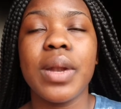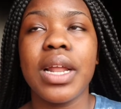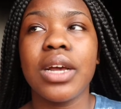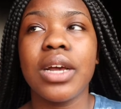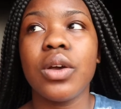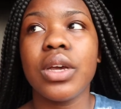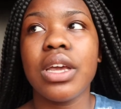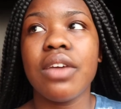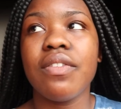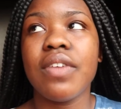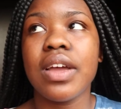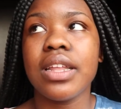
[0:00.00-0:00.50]
We're
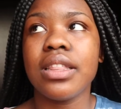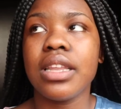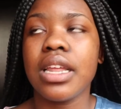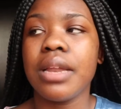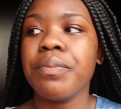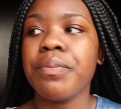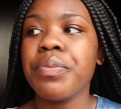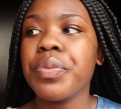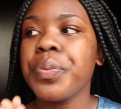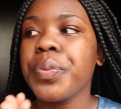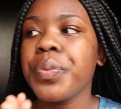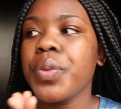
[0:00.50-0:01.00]
like, okay, fine
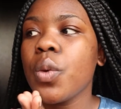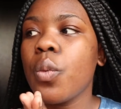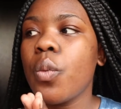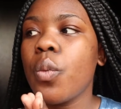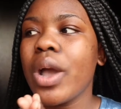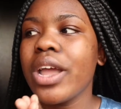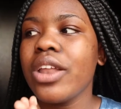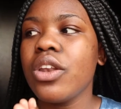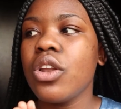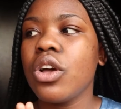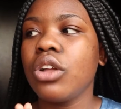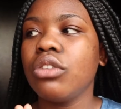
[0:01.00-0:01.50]
then,
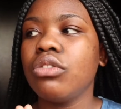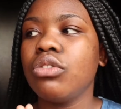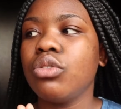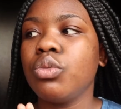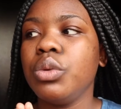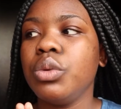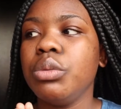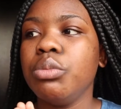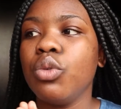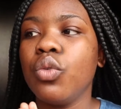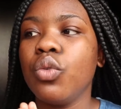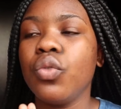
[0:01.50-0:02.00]
why not
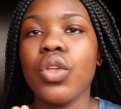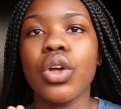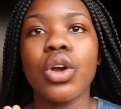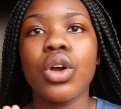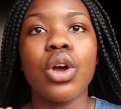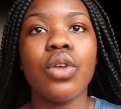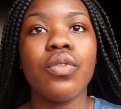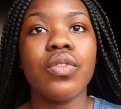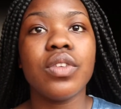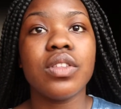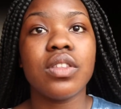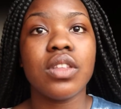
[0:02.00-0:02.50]
we move the
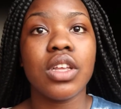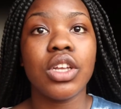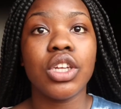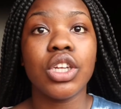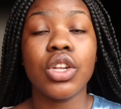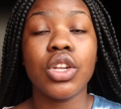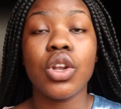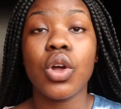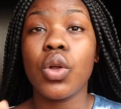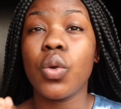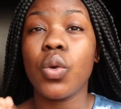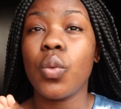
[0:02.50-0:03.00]

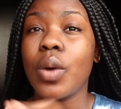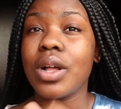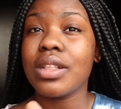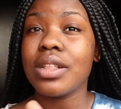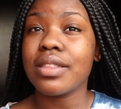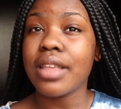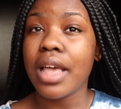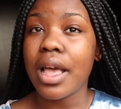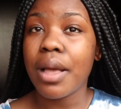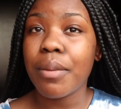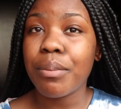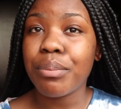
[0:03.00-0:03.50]
conversation on
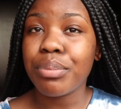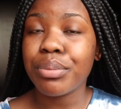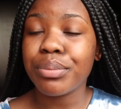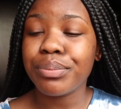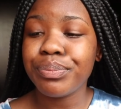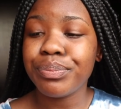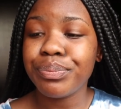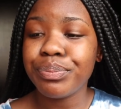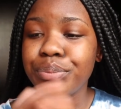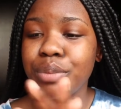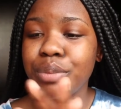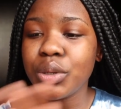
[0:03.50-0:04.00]
WhatsApp?
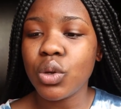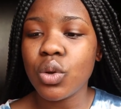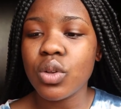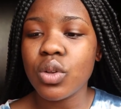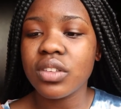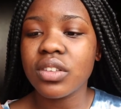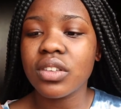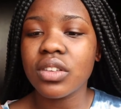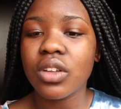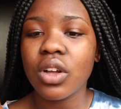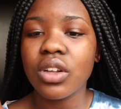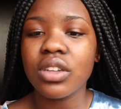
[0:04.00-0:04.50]

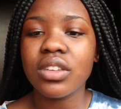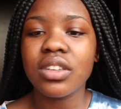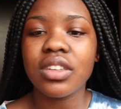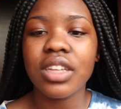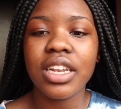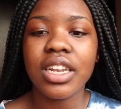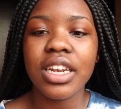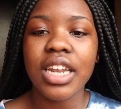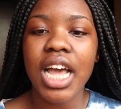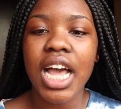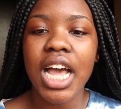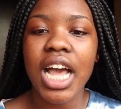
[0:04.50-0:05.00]
Because on
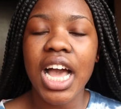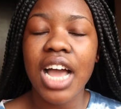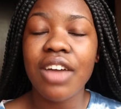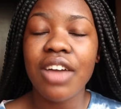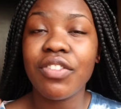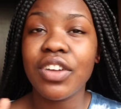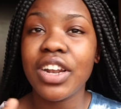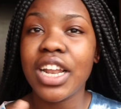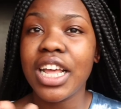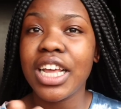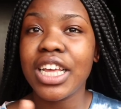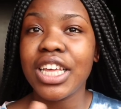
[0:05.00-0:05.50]
Tinder, I
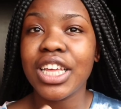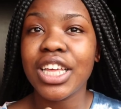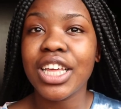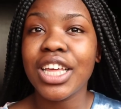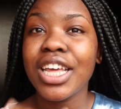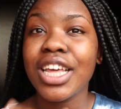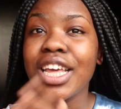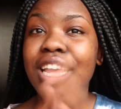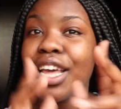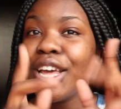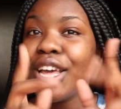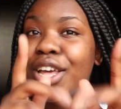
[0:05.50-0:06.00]
feel like
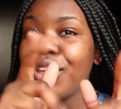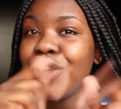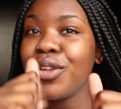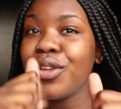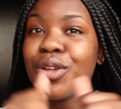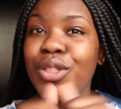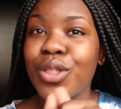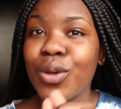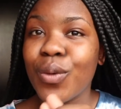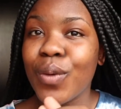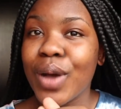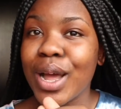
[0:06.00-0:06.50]

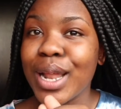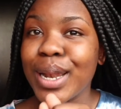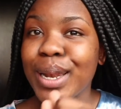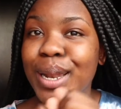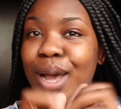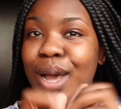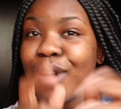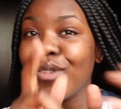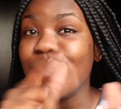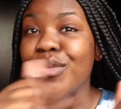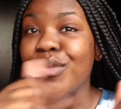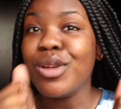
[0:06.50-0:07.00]
you're the one,
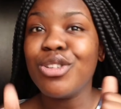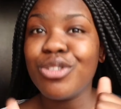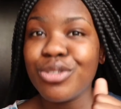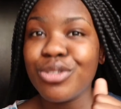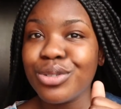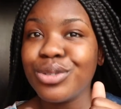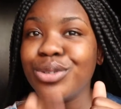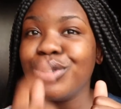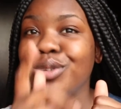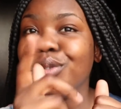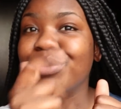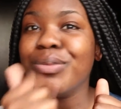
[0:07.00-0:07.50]
I've met
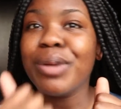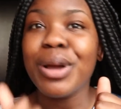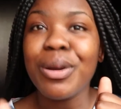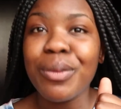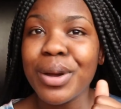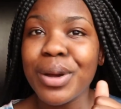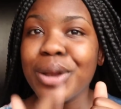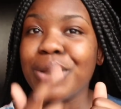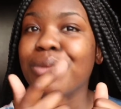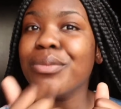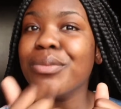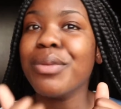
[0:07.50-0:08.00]
you, you're my
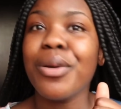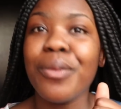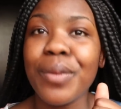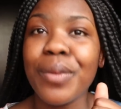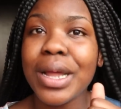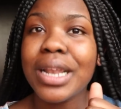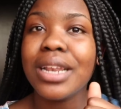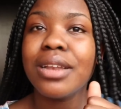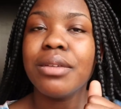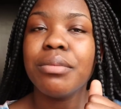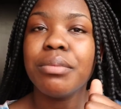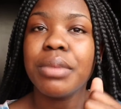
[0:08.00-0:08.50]

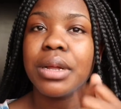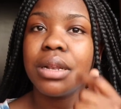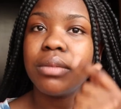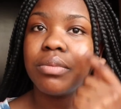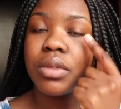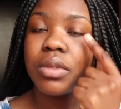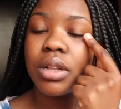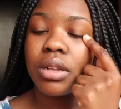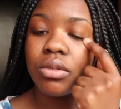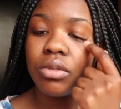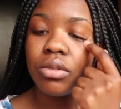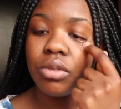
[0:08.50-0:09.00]
one, but
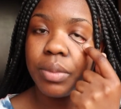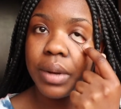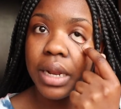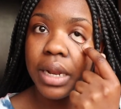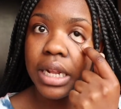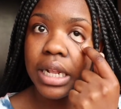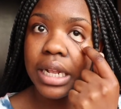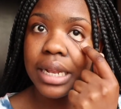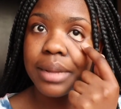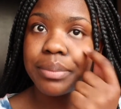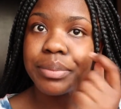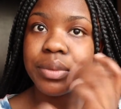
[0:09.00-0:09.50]
good
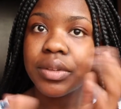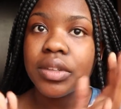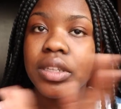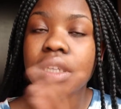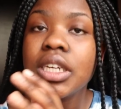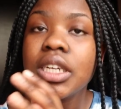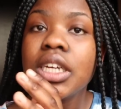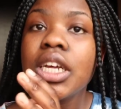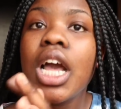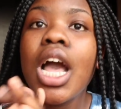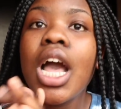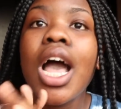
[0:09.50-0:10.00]
luck, clubs.
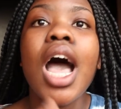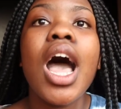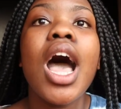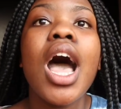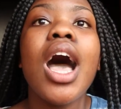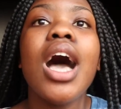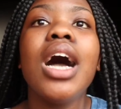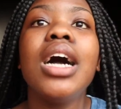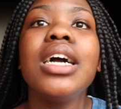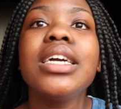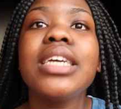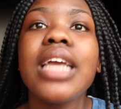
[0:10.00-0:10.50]

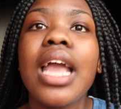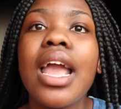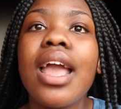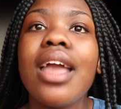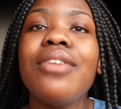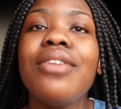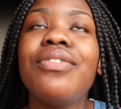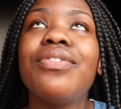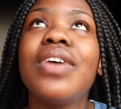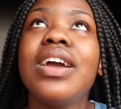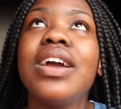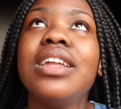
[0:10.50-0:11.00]

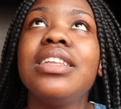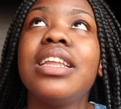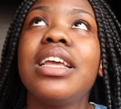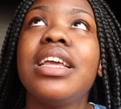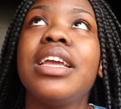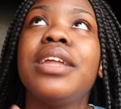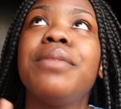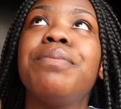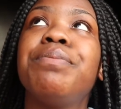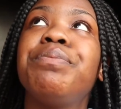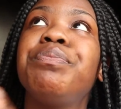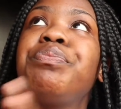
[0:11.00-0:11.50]
Okay, fine
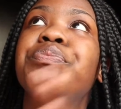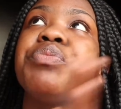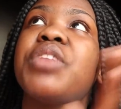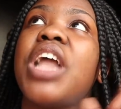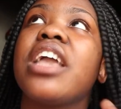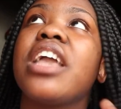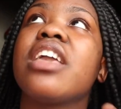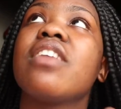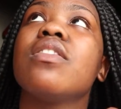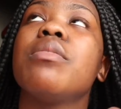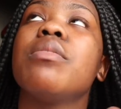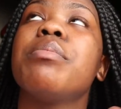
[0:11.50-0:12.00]
then,
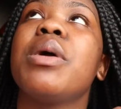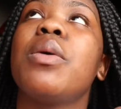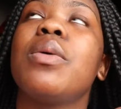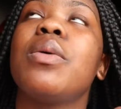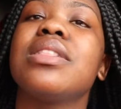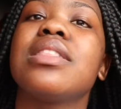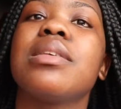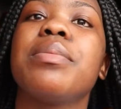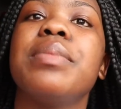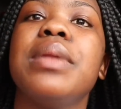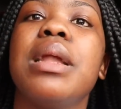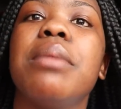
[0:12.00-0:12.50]
I give him my
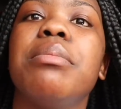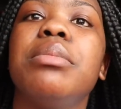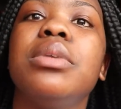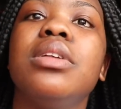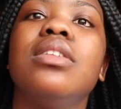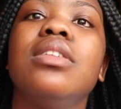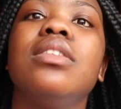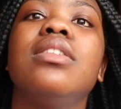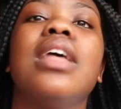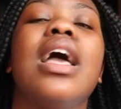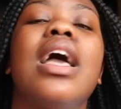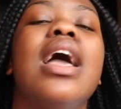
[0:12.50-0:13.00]
WhatsApp
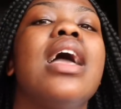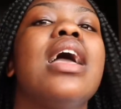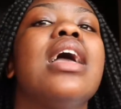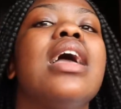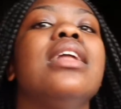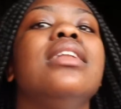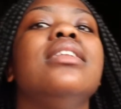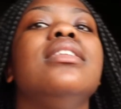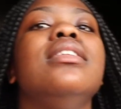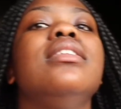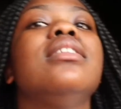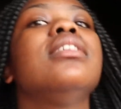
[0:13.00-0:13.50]
numbers
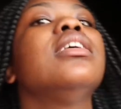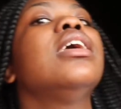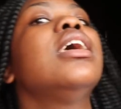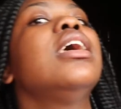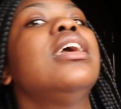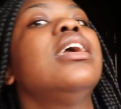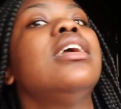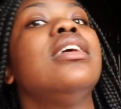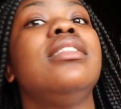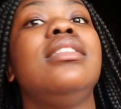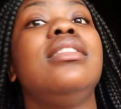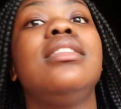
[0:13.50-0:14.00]
and
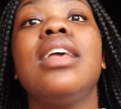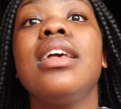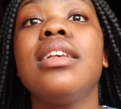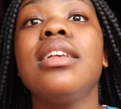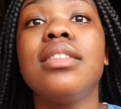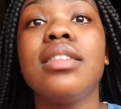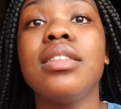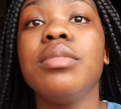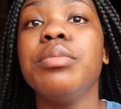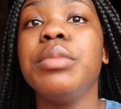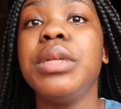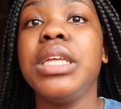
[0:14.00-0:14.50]
he
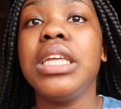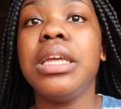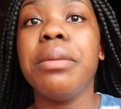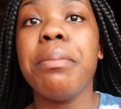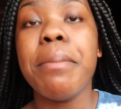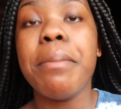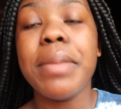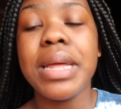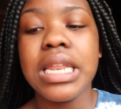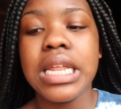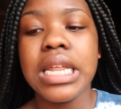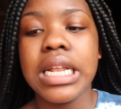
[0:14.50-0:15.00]
texts me
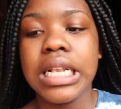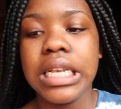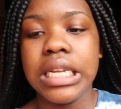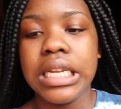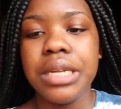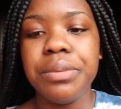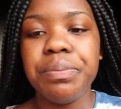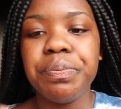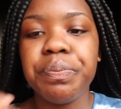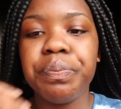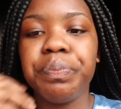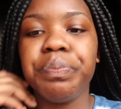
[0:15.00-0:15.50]

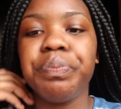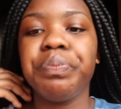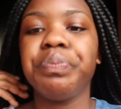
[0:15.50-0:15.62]
immediately.